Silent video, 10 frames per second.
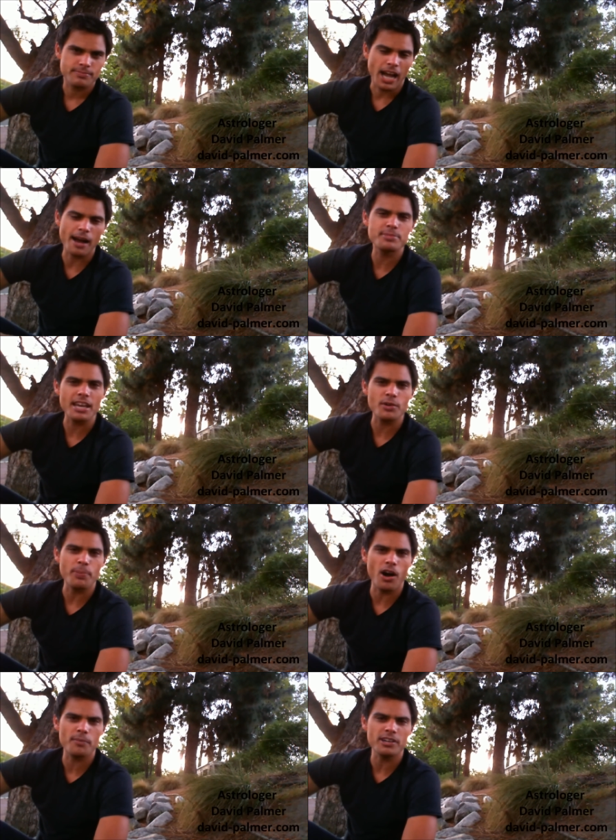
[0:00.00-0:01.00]
I'm David
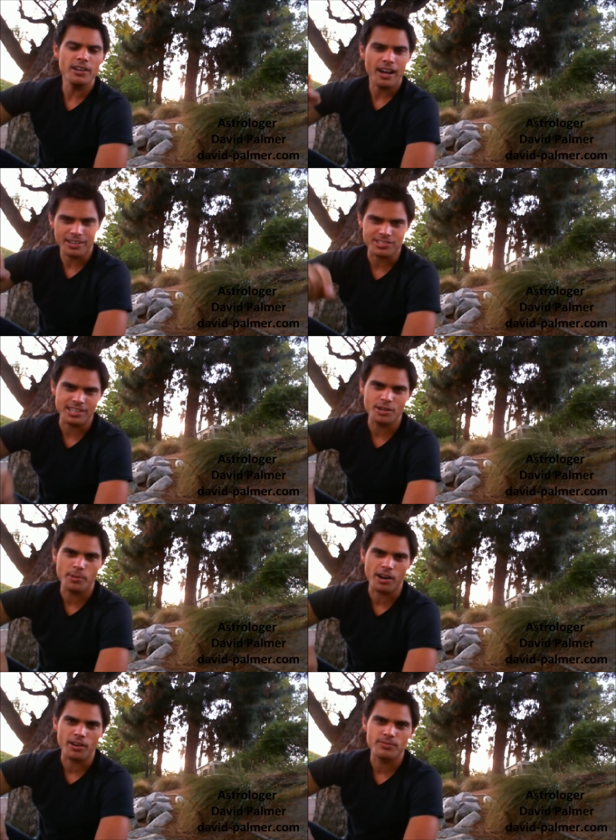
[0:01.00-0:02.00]
Palmer. I'll see you
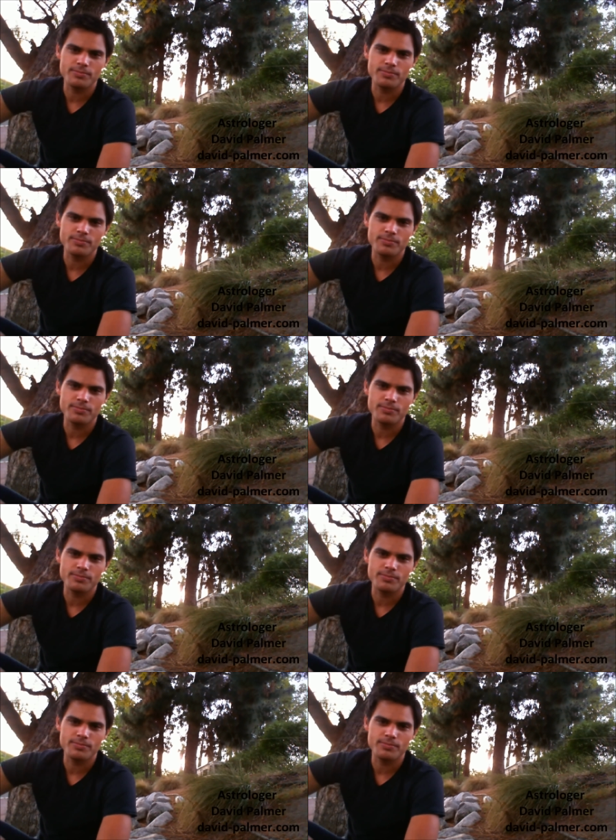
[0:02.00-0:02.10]
tomorrow.